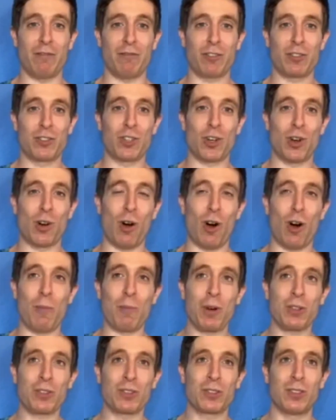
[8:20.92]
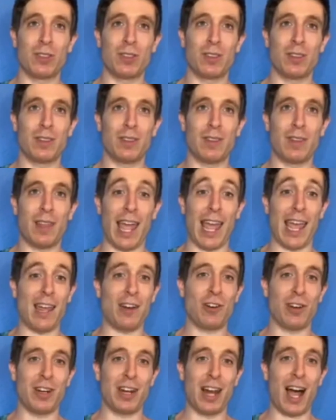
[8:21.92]
So almost 8
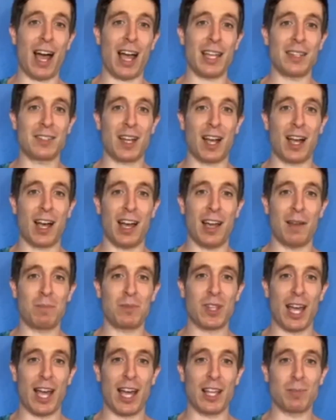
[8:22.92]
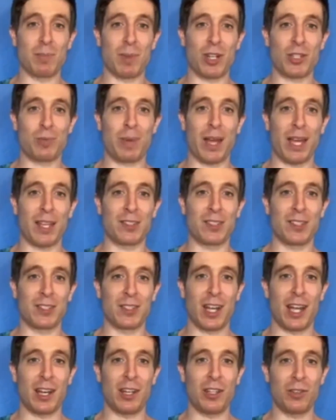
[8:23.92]
or 9 times as much
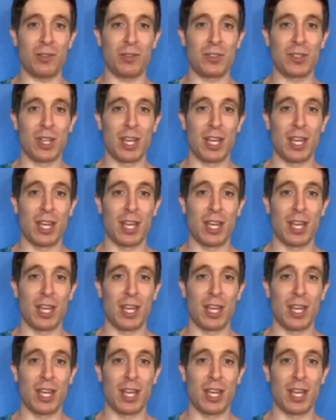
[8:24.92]
pesticide use